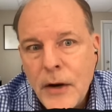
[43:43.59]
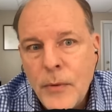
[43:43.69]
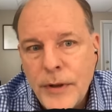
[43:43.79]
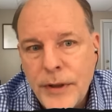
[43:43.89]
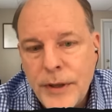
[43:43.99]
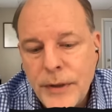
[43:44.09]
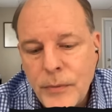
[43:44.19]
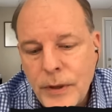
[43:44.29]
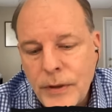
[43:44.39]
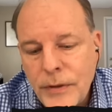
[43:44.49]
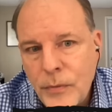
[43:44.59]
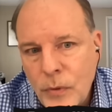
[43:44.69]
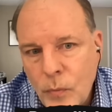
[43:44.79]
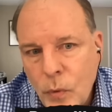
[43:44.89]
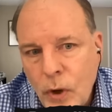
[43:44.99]
with with
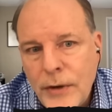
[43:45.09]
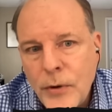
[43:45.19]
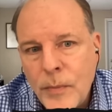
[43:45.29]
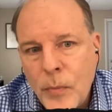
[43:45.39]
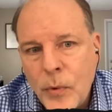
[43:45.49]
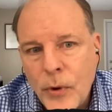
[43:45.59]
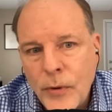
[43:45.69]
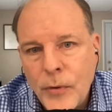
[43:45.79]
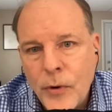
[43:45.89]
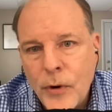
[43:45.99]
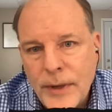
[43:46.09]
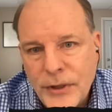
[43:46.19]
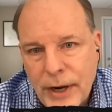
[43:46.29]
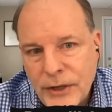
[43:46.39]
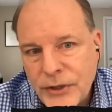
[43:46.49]
one moral norm and
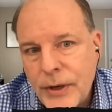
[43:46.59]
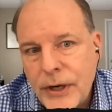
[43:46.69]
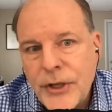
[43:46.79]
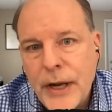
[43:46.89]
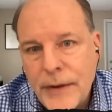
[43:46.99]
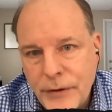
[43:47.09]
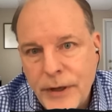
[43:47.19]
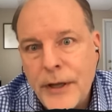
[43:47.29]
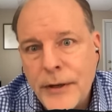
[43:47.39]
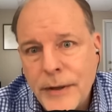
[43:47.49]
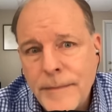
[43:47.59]
transgression after another.